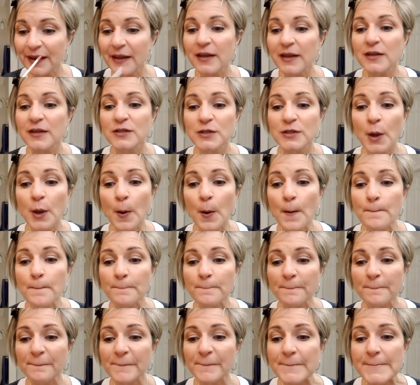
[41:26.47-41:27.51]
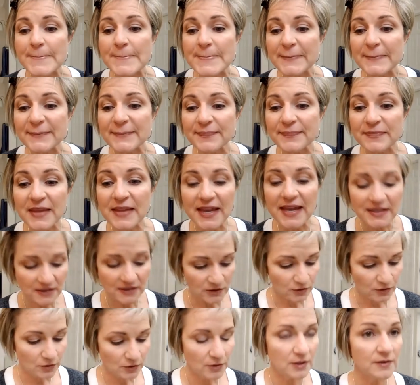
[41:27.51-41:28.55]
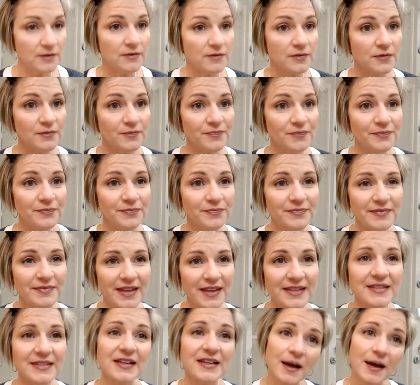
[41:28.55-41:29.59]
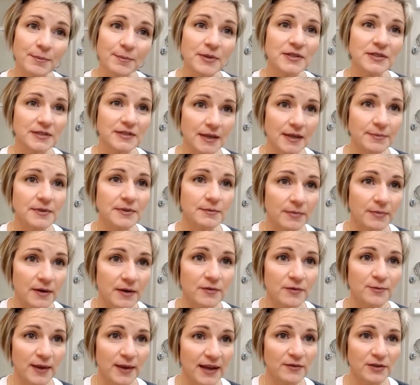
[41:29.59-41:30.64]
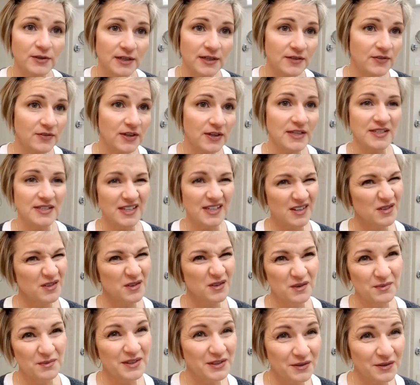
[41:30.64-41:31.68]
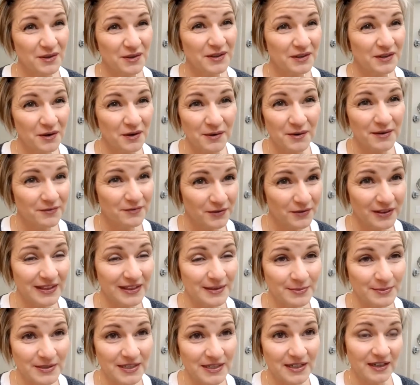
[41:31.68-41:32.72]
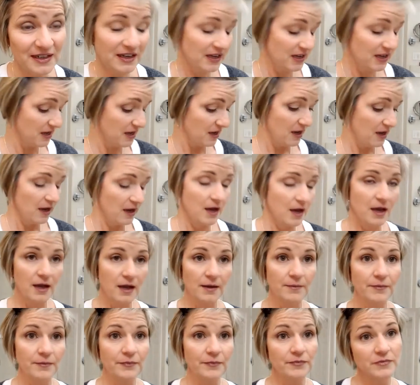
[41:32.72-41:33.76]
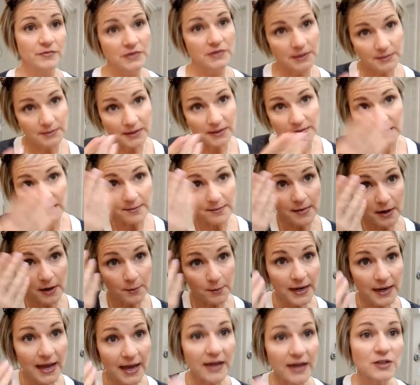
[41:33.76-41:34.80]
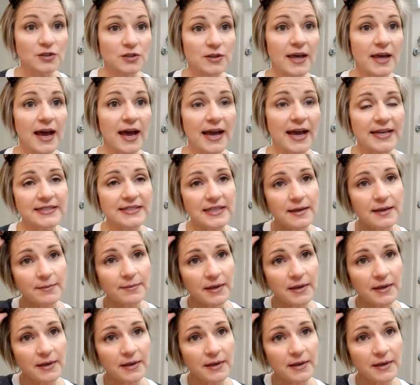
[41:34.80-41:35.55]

So that's a couple steps above my everyday face. I don't normally go in for the lipstick. Sometimes I may or may not do the eyes up.